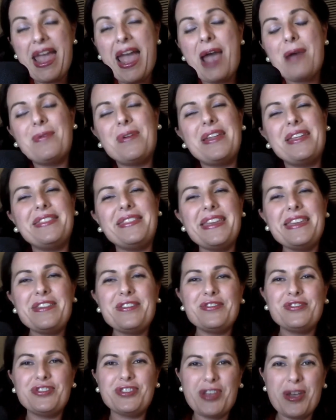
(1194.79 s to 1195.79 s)
I want to thank
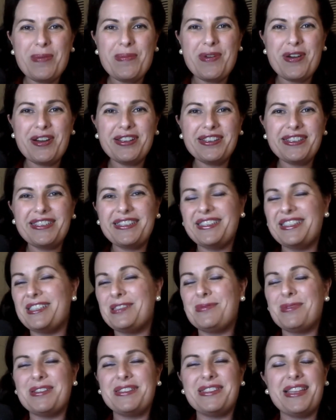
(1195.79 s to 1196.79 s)
you so much. This
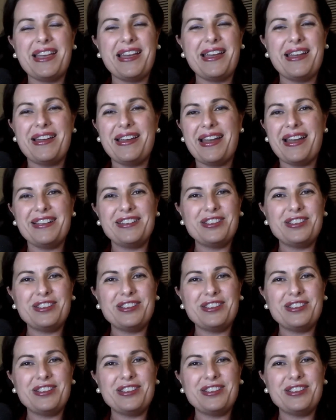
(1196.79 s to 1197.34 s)
was a